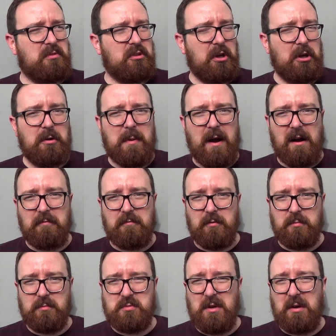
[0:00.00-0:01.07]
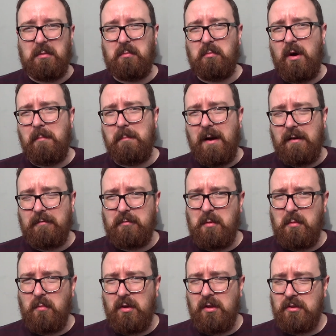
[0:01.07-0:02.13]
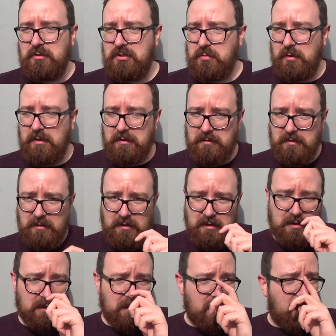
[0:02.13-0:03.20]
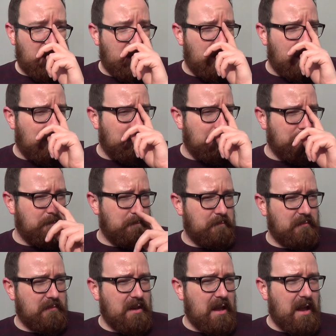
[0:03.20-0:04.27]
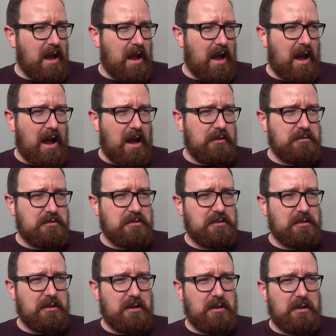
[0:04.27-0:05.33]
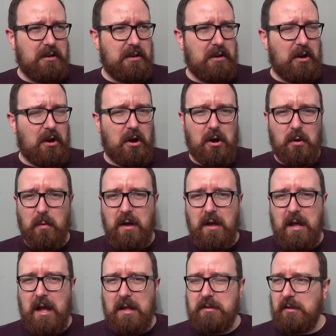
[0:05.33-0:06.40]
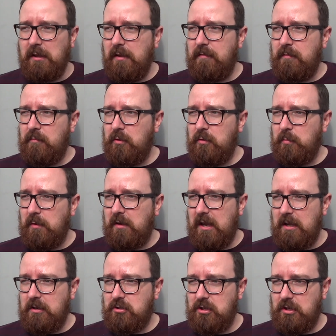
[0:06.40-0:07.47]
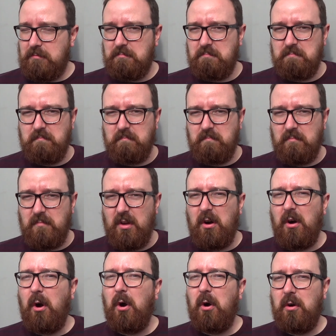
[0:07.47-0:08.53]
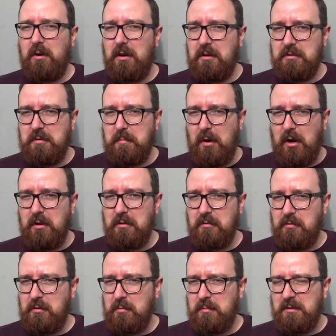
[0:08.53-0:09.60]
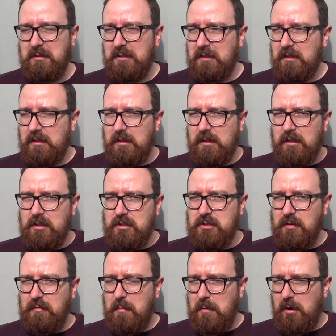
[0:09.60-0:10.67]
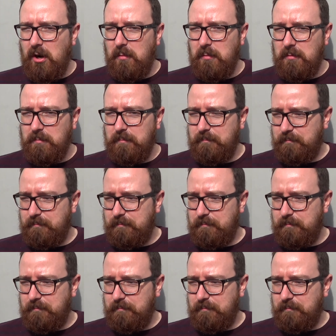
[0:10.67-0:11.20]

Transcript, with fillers: two bathrooms. Well, one bathroom and one ensuite. Um, and the hallway and the living room kitchen. Oh, and the boiler room. So at the moment,